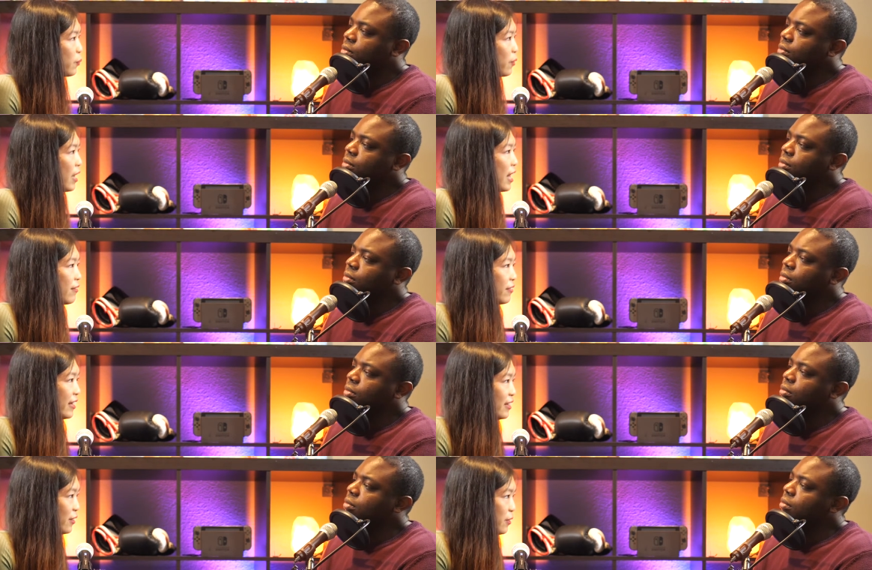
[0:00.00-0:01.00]
Speaker 1: will have
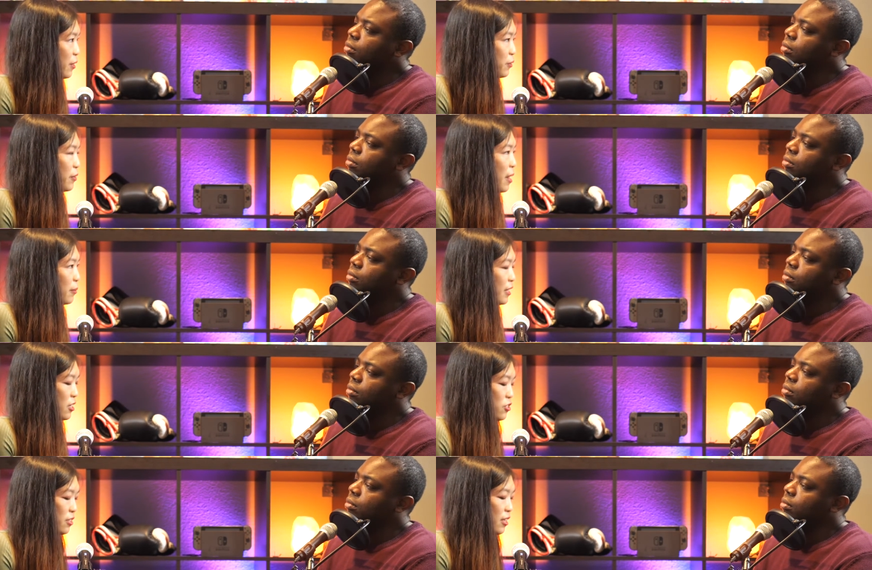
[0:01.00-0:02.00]
like their own application